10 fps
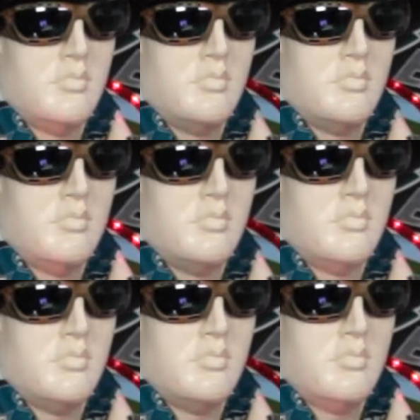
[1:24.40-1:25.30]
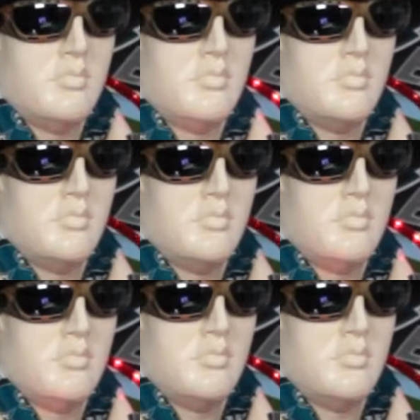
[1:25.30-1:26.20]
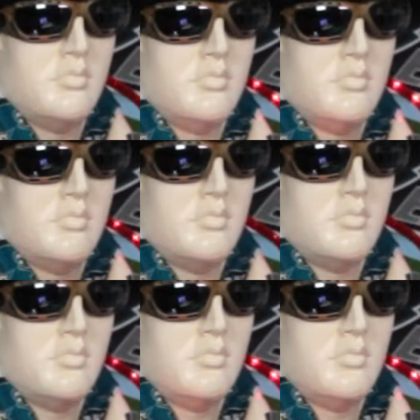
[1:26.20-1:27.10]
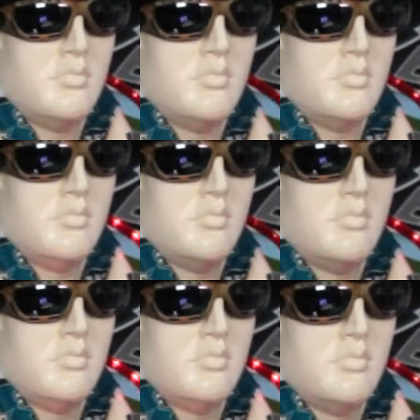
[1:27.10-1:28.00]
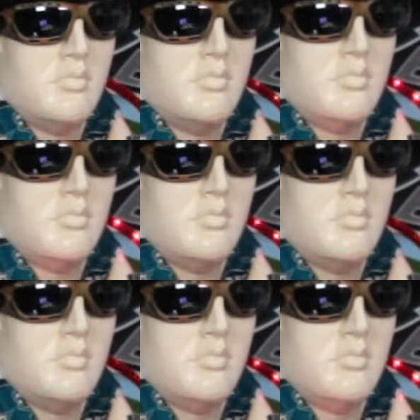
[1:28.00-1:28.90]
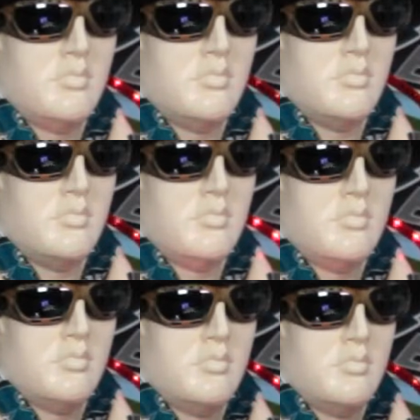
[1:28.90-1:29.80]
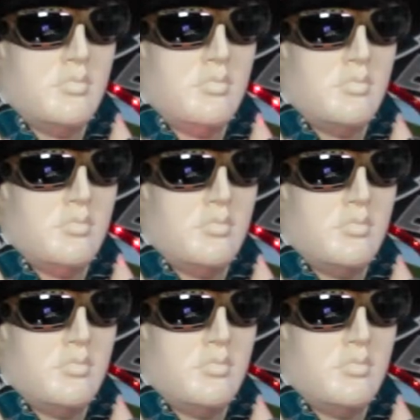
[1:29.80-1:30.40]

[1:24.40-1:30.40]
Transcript: (silent)